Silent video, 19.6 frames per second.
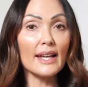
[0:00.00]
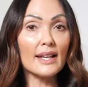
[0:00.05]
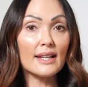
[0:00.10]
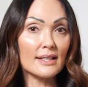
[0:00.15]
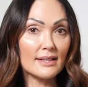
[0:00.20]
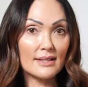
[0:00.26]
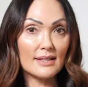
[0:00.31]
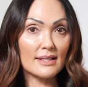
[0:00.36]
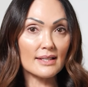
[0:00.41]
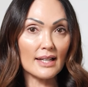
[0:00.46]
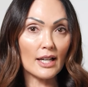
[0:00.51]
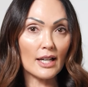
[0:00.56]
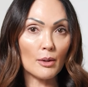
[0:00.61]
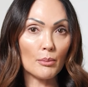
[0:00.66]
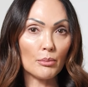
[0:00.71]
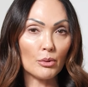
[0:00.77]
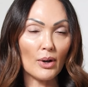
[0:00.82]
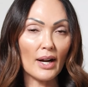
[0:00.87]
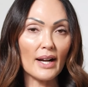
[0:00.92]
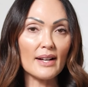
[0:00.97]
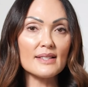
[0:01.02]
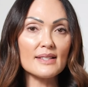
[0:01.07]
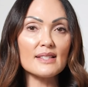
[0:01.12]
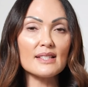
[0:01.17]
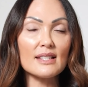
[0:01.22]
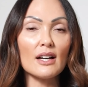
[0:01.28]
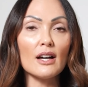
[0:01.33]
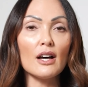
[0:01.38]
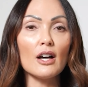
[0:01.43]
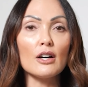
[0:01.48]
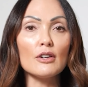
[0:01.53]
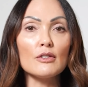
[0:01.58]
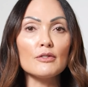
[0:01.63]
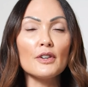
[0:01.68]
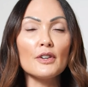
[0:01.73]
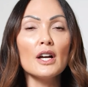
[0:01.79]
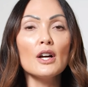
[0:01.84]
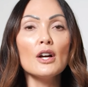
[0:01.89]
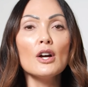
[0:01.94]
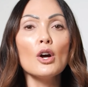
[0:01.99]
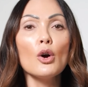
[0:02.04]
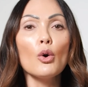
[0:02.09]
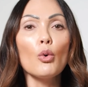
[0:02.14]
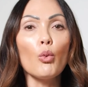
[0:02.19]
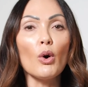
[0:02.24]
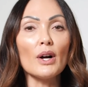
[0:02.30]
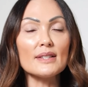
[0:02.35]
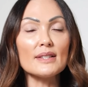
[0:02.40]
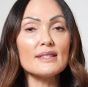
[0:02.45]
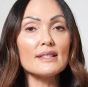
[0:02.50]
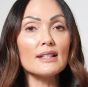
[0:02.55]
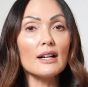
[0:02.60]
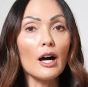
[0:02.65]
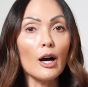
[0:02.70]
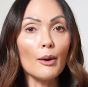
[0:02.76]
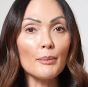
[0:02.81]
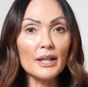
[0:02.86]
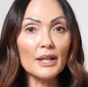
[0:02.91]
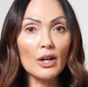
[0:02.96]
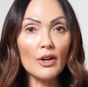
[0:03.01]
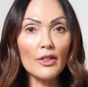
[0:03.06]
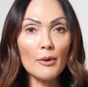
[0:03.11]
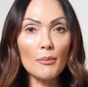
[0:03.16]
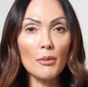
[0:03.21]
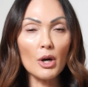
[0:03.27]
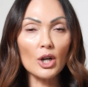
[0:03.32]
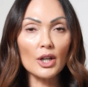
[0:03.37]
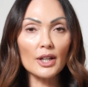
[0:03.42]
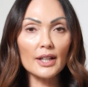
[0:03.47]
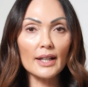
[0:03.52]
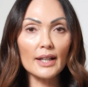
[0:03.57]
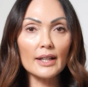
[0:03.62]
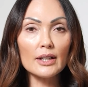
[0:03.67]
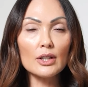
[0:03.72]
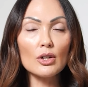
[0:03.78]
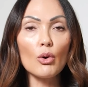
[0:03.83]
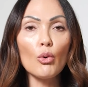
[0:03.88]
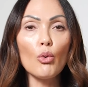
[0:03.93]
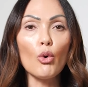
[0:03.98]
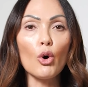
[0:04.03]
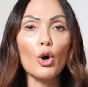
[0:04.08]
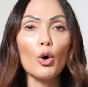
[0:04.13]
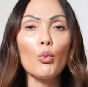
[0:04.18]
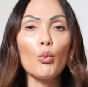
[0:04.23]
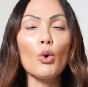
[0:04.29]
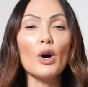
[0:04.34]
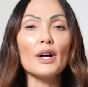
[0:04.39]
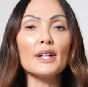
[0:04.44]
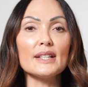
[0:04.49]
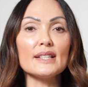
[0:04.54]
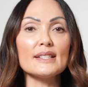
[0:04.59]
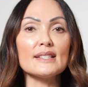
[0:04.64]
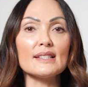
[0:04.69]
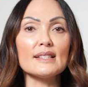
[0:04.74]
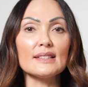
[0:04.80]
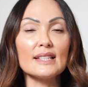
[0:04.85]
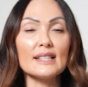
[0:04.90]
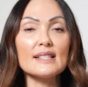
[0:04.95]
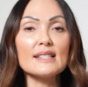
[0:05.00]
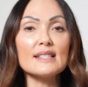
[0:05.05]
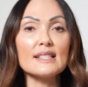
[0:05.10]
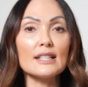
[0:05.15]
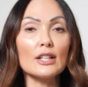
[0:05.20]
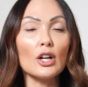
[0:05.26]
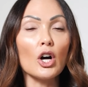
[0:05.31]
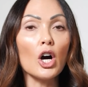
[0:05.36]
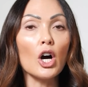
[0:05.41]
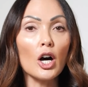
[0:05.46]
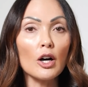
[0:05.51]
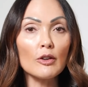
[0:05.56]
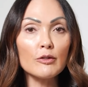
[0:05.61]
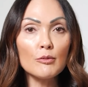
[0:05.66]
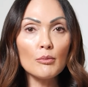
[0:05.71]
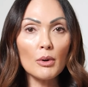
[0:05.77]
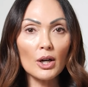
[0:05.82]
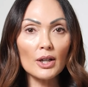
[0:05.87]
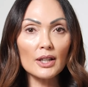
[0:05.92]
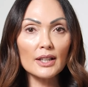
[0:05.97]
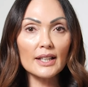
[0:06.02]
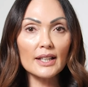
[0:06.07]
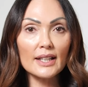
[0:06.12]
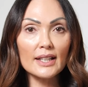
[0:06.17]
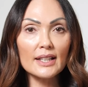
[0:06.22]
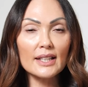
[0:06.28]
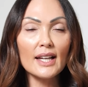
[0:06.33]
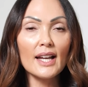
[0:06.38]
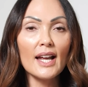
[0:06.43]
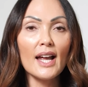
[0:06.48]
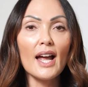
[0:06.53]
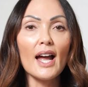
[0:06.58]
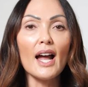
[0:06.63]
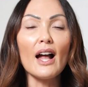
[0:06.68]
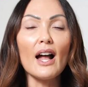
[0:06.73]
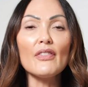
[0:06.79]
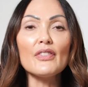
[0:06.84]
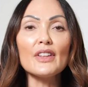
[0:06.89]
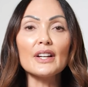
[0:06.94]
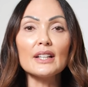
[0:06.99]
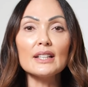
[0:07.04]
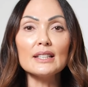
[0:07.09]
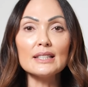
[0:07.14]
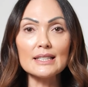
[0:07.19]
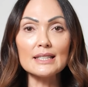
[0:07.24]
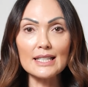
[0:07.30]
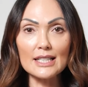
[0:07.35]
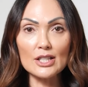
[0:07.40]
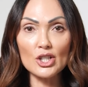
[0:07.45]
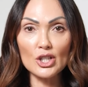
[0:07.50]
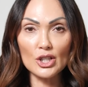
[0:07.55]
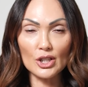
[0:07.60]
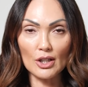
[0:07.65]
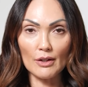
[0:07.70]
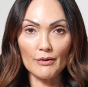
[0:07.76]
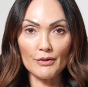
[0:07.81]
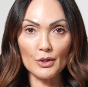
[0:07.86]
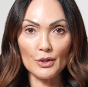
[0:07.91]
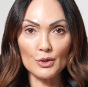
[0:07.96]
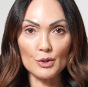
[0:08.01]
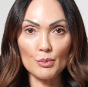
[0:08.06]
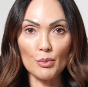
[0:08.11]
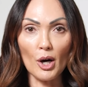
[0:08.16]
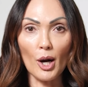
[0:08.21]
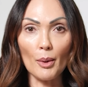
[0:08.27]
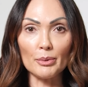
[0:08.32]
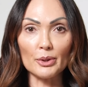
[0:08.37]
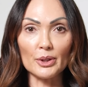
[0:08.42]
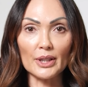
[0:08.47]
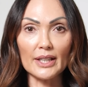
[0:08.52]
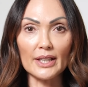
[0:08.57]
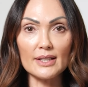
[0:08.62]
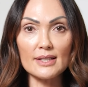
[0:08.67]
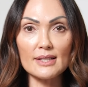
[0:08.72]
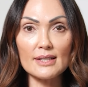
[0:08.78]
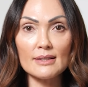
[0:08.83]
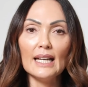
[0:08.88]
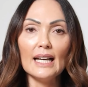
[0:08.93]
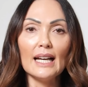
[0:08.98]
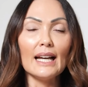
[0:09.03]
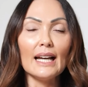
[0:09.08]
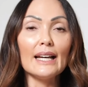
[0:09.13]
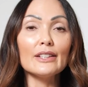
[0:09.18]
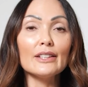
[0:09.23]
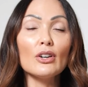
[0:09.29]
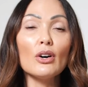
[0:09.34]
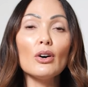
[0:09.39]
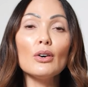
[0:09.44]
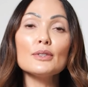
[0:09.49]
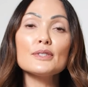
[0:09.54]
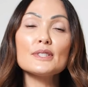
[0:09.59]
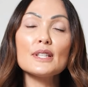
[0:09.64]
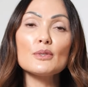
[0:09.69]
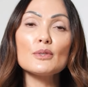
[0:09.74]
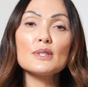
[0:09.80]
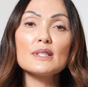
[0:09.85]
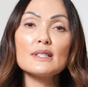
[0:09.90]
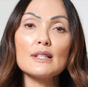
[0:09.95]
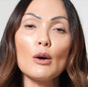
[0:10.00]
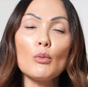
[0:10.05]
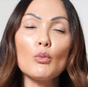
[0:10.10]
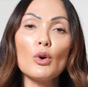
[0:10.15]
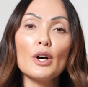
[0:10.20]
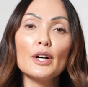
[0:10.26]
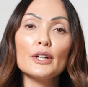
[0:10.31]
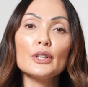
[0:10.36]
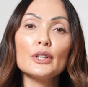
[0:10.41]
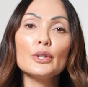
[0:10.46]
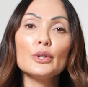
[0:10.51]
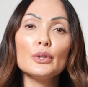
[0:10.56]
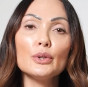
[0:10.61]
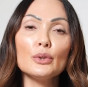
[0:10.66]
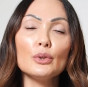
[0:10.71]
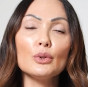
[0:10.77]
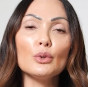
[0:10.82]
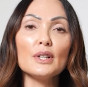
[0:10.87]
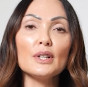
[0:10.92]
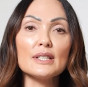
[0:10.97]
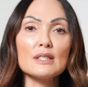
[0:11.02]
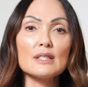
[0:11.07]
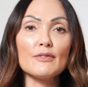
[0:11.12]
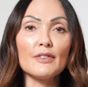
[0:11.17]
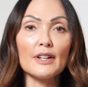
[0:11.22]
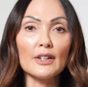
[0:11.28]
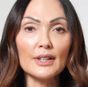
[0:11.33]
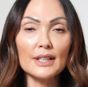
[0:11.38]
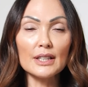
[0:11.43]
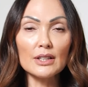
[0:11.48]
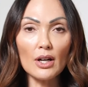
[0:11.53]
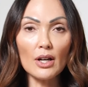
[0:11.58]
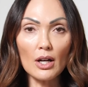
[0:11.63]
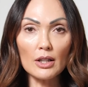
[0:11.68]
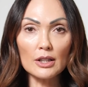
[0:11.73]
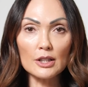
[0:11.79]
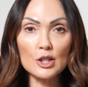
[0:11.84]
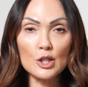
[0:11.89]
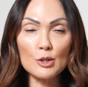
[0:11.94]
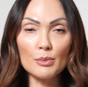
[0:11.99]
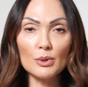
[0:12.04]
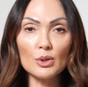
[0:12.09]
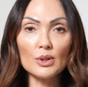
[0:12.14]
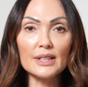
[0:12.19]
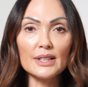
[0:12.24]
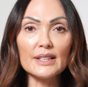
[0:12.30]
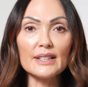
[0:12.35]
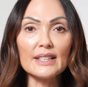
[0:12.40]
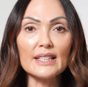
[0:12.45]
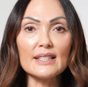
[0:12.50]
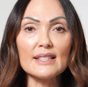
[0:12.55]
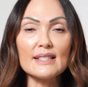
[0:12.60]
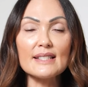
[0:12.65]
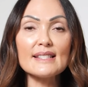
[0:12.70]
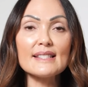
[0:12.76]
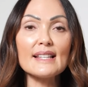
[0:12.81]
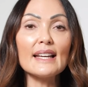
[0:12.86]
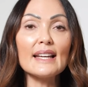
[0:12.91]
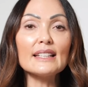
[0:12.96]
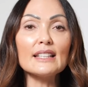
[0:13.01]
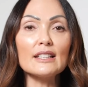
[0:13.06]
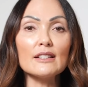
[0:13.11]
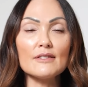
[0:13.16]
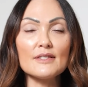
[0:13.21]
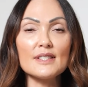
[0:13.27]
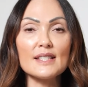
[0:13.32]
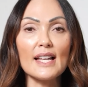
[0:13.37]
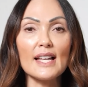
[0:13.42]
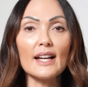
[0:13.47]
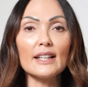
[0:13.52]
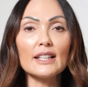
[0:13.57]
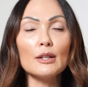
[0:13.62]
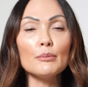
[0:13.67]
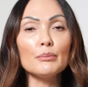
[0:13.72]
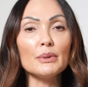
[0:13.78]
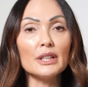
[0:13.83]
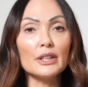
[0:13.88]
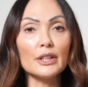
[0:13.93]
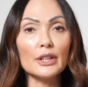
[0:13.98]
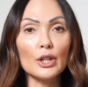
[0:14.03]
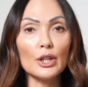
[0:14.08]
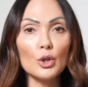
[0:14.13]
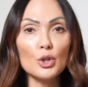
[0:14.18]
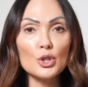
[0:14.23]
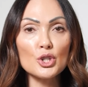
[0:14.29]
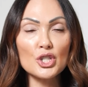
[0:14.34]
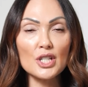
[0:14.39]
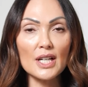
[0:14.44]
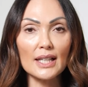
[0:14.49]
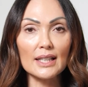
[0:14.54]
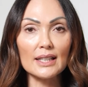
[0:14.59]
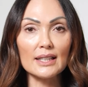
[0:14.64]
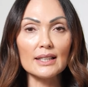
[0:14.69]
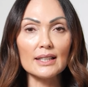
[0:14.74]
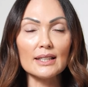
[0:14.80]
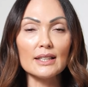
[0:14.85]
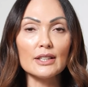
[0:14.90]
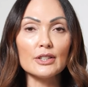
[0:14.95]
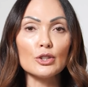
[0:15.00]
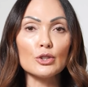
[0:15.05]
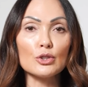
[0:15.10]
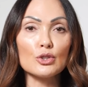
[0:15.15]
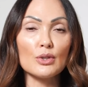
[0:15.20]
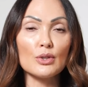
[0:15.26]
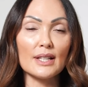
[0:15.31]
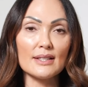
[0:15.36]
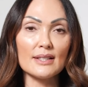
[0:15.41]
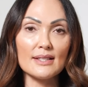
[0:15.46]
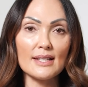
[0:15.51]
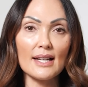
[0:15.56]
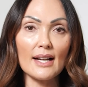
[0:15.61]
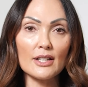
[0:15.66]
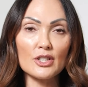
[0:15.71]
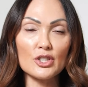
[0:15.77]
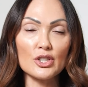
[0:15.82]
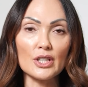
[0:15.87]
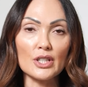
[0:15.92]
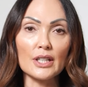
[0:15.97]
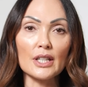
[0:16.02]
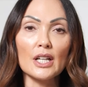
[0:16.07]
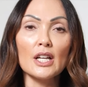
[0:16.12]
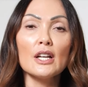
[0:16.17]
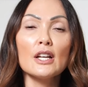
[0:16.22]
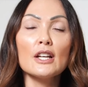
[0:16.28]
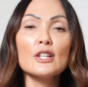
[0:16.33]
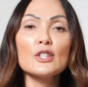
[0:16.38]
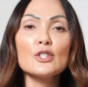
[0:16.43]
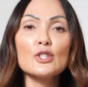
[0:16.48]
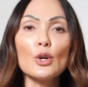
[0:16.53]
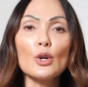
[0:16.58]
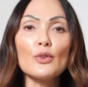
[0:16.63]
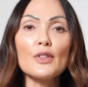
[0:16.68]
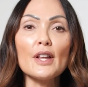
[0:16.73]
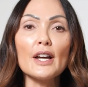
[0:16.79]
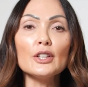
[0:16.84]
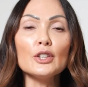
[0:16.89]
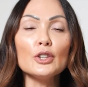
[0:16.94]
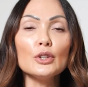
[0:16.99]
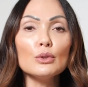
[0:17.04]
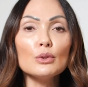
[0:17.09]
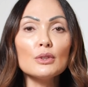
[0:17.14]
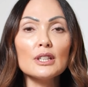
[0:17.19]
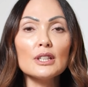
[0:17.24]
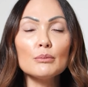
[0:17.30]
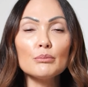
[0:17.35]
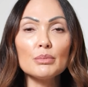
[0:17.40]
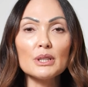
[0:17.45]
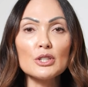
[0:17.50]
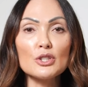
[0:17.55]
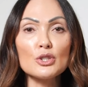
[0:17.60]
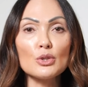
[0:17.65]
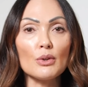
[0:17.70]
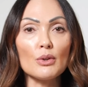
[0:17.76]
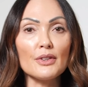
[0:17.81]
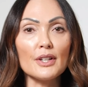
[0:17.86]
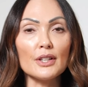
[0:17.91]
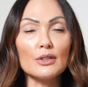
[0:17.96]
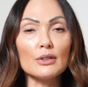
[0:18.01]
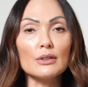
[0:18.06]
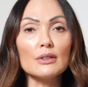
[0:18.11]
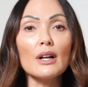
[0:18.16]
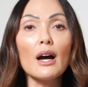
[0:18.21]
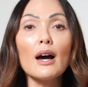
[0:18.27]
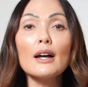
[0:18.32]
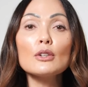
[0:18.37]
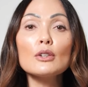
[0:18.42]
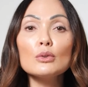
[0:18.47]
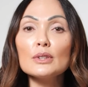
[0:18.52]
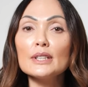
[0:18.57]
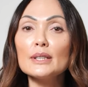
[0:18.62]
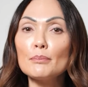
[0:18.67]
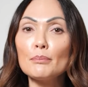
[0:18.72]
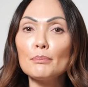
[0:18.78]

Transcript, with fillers: can stay abreast of what's coming on the market or what is listed off market and the condition of those properties. And also someone who is very knowledgeable in the incentives that can be negotiated in your transaction so that you can be sure that you're not only